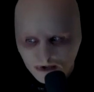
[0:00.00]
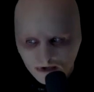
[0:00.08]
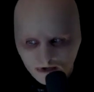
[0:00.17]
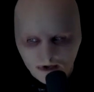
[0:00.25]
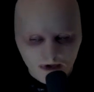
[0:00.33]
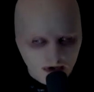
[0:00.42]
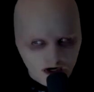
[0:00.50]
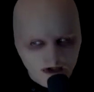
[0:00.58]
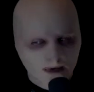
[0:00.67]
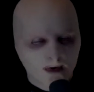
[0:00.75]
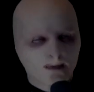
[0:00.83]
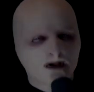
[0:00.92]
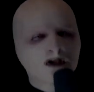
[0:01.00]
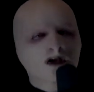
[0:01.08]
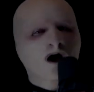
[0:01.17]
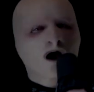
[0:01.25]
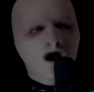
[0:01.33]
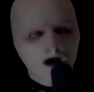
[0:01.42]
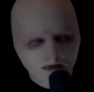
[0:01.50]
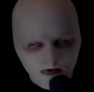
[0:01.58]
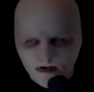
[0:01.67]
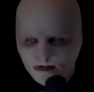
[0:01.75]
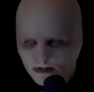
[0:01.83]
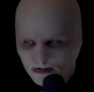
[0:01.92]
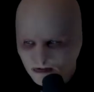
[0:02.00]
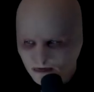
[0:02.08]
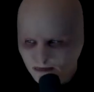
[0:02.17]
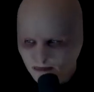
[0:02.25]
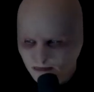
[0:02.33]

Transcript: certain trends will be obvious.